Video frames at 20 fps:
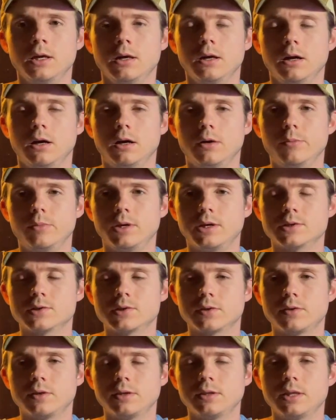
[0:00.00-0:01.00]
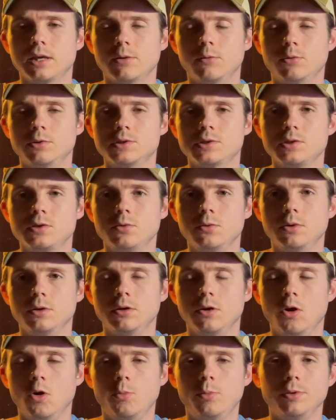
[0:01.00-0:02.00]
Um, because I think that once you
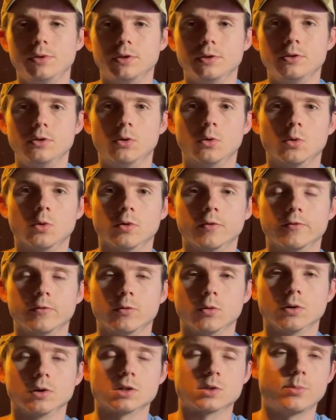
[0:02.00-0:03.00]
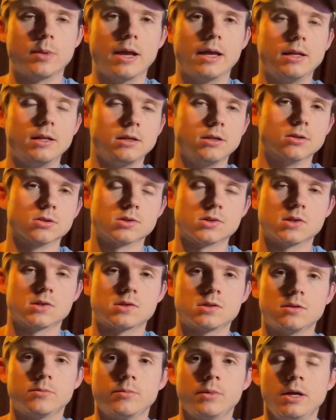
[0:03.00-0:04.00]
open the door for expanding your
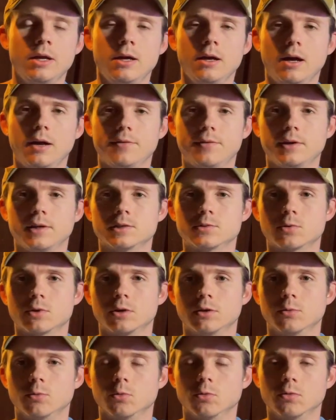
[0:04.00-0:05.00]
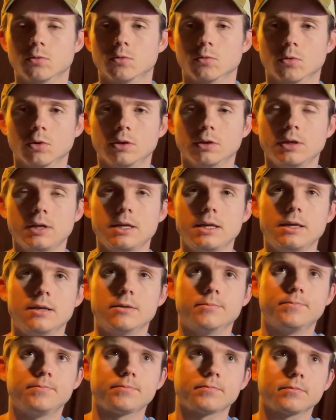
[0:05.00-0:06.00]
system, I think it's going to really,
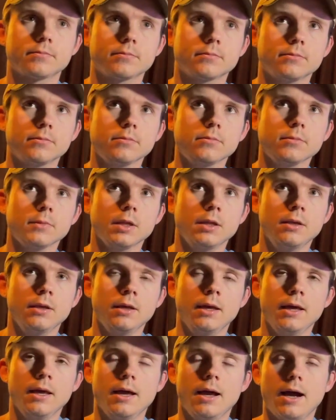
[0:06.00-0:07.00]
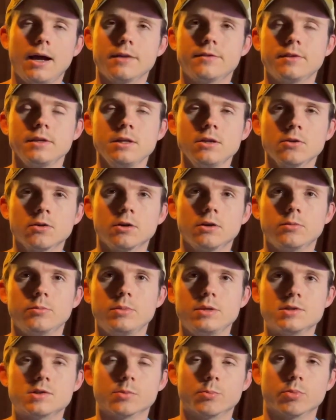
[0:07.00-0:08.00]
I think you're going to
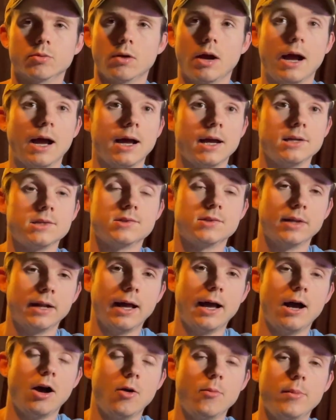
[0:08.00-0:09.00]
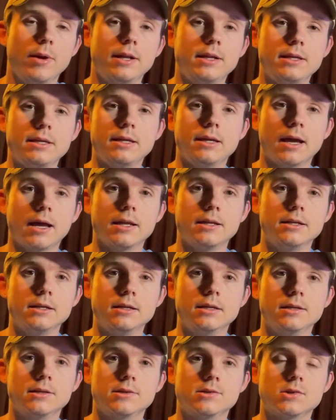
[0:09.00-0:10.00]
be surprised at how many
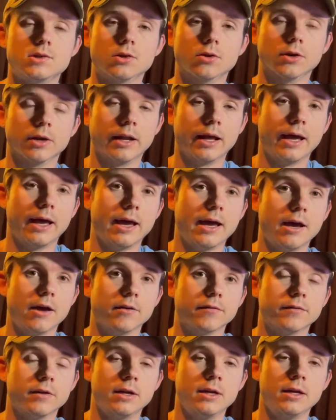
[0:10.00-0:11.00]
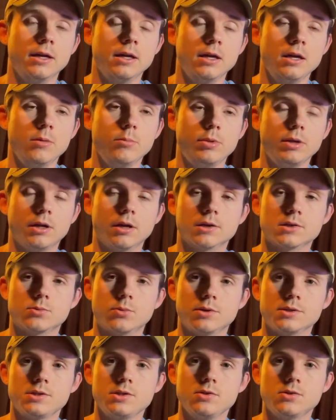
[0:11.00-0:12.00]
ideas you're going to have. Because
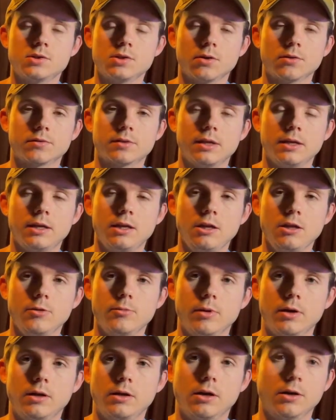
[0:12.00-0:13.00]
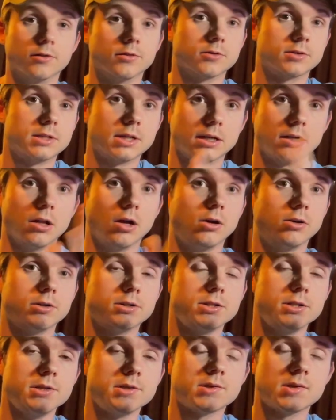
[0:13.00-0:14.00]
once you start thinking about other
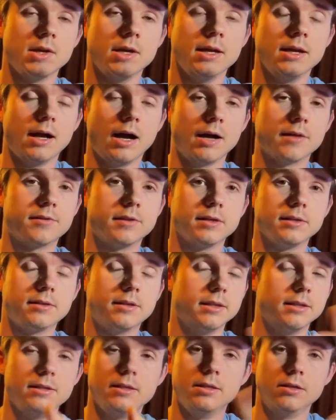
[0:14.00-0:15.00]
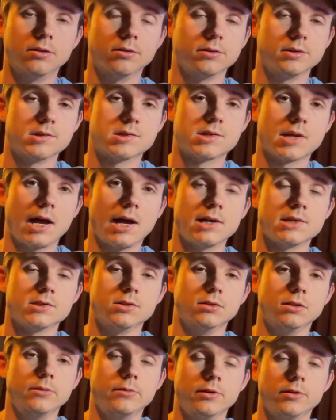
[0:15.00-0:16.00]
technologies, I think that, you know, the sky's the
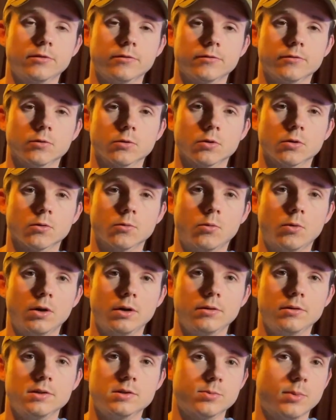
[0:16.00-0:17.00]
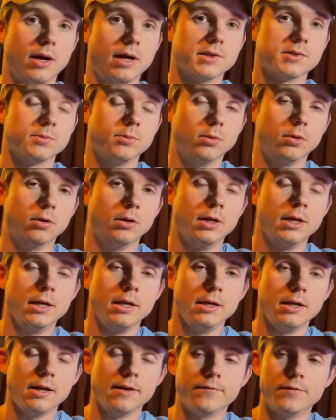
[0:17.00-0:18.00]
limit for what is possible.
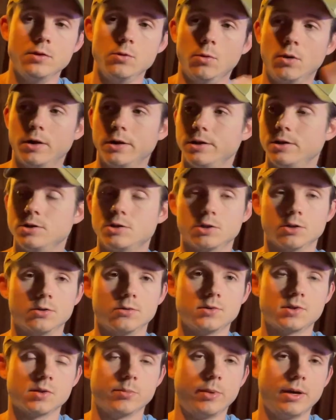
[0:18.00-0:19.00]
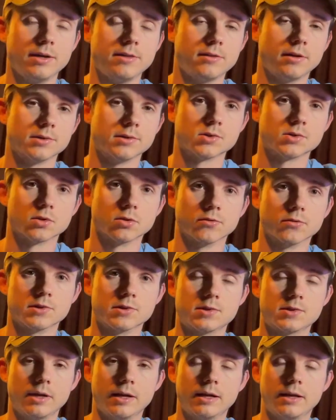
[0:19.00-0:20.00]
If you want to introduce a Python
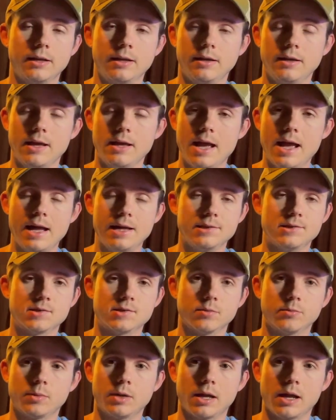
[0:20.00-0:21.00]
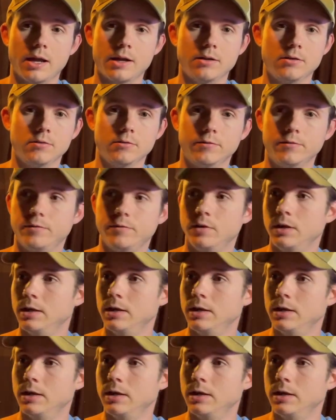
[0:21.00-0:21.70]
service that adds some kind of